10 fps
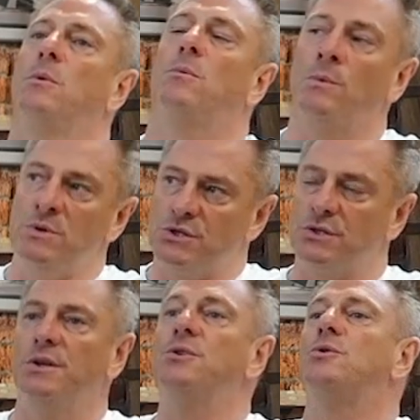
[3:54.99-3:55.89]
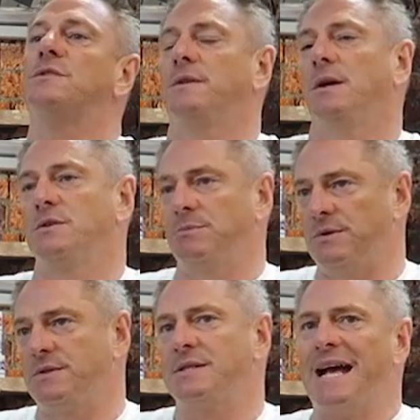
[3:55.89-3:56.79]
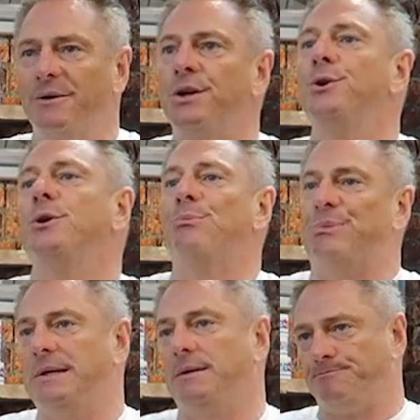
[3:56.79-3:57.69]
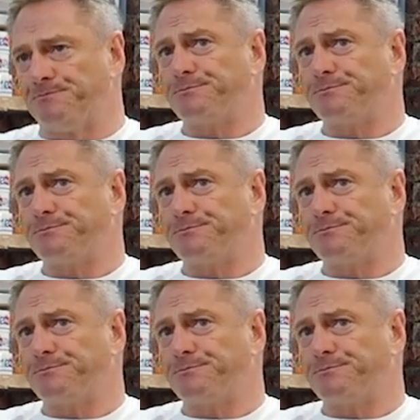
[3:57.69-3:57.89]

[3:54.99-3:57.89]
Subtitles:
When we shut the doors for those months, is how can you compete